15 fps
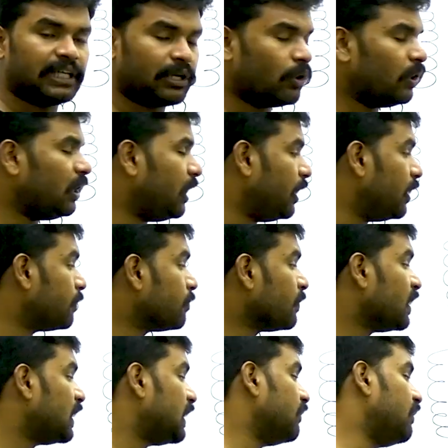then only
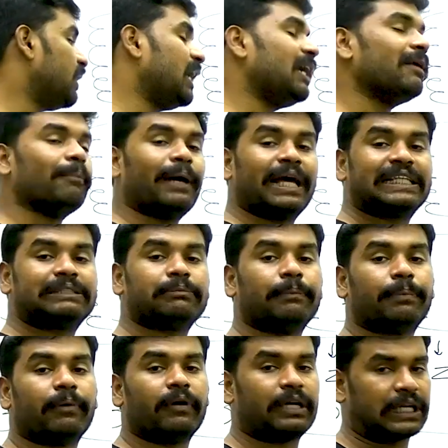you will get the
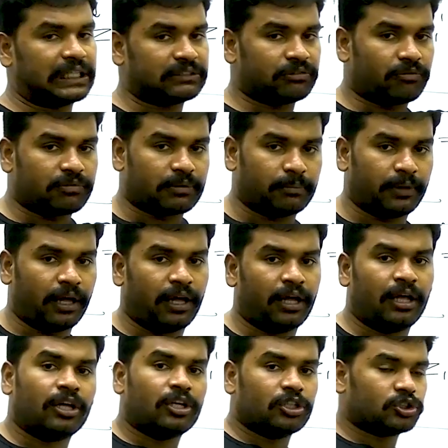maximum power transfer from
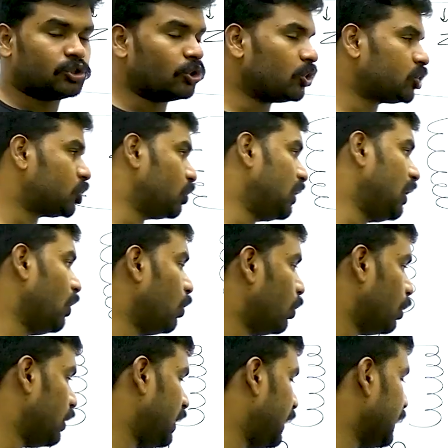the source to the
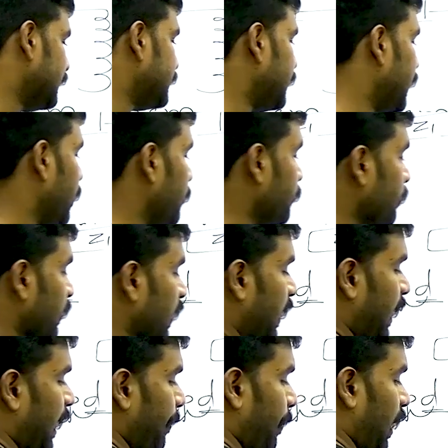load. Let us say
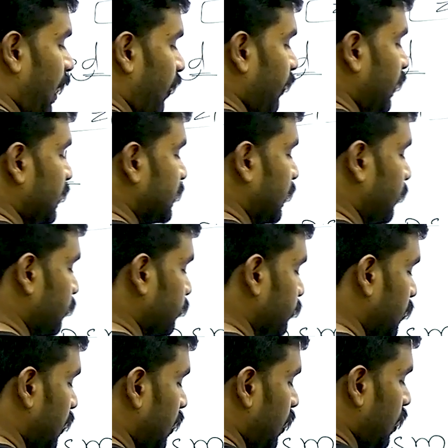I am having
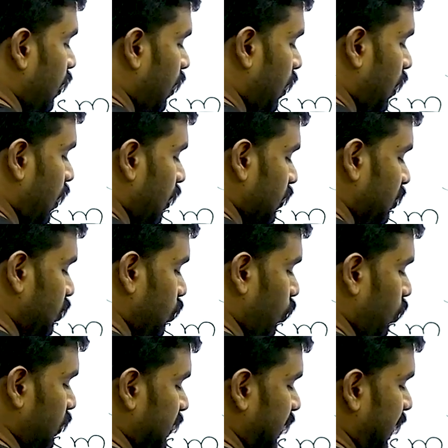some uh,
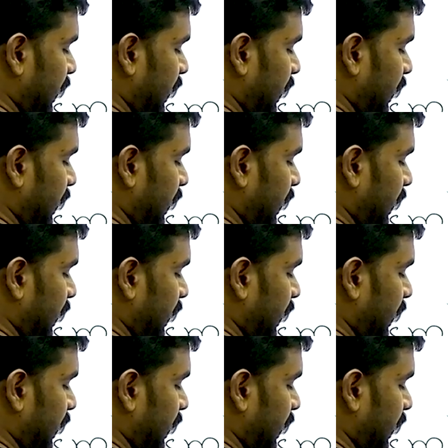source